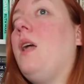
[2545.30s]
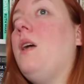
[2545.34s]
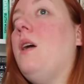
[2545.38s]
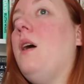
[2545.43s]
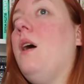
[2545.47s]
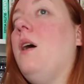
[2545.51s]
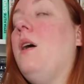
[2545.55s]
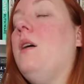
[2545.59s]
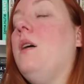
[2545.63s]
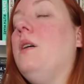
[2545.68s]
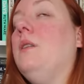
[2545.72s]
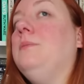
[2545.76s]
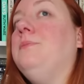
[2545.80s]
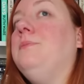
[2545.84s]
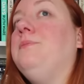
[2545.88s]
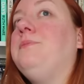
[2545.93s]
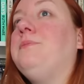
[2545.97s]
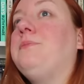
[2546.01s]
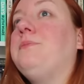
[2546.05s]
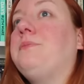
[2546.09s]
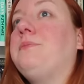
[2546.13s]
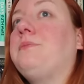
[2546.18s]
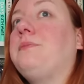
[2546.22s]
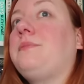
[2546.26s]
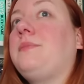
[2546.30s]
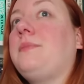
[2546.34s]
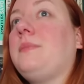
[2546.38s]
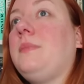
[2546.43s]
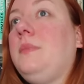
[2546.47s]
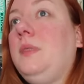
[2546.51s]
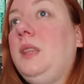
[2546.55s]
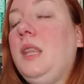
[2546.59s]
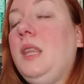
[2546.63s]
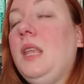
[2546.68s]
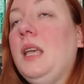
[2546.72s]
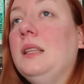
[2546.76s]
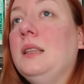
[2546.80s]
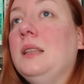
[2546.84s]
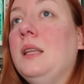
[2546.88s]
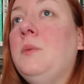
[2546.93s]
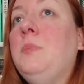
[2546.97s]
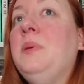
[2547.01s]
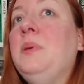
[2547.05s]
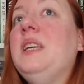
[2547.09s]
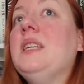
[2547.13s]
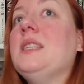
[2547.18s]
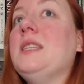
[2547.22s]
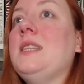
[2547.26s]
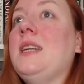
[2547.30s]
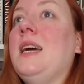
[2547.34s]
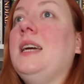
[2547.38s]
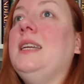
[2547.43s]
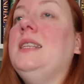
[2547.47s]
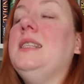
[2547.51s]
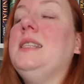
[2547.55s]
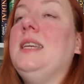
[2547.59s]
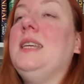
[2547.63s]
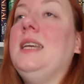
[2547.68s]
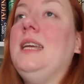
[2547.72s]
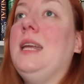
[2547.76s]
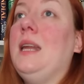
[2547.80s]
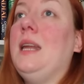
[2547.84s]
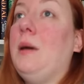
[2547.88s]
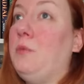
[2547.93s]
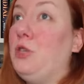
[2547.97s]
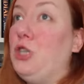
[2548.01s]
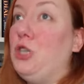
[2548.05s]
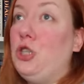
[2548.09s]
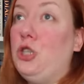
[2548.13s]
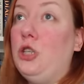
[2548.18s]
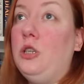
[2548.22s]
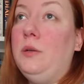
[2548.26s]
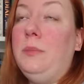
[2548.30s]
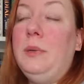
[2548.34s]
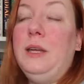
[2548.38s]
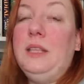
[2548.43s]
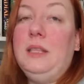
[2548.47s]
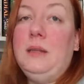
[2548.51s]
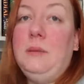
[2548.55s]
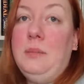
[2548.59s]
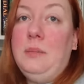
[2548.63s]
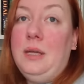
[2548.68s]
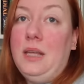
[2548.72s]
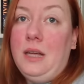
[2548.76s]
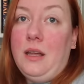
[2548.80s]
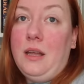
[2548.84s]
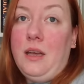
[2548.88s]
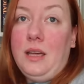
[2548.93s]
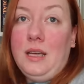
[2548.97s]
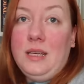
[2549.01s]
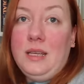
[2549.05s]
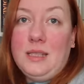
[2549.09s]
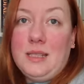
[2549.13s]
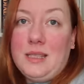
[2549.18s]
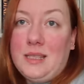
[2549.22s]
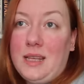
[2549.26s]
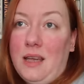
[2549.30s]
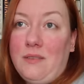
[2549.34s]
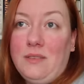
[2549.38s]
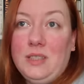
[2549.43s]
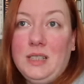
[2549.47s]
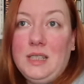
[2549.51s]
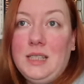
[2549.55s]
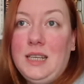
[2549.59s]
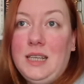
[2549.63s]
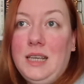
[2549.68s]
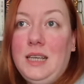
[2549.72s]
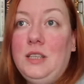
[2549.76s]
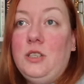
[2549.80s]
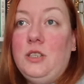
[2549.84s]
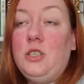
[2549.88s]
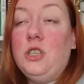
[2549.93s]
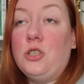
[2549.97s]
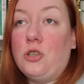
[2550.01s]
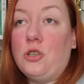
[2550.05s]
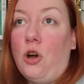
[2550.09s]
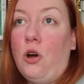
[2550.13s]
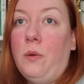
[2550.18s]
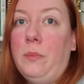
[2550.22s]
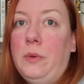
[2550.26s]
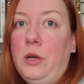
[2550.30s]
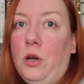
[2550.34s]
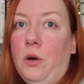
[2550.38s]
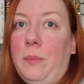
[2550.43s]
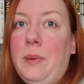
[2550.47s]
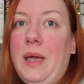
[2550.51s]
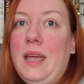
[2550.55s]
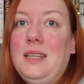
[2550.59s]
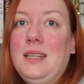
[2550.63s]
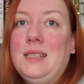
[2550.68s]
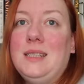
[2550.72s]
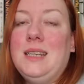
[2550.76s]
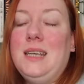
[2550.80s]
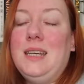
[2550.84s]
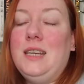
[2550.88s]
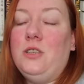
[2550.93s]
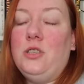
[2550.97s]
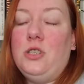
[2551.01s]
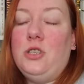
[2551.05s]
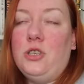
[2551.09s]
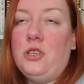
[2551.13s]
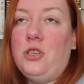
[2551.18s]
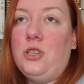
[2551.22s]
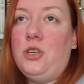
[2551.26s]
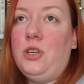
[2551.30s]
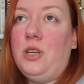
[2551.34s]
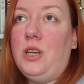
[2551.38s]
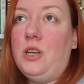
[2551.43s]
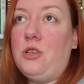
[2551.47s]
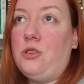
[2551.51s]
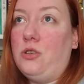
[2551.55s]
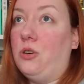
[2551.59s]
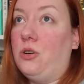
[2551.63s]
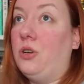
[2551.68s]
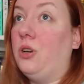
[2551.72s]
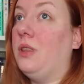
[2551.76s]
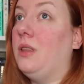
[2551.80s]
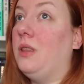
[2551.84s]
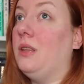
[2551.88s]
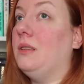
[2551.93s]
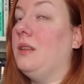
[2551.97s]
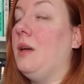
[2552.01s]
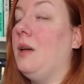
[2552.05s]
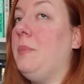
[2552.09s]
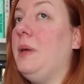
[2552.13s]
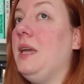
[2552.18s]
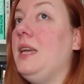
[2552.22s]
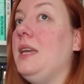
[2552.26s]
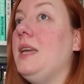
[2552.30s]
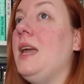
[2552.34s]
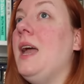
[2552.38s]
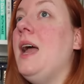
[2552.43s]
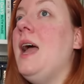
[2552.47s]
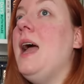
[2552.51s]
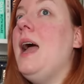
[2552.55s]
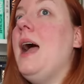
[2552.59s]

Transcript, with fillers: Um, Libby is 19, I'm assuming Mina is 17, she's coming up 18, she's two years younger than Libby.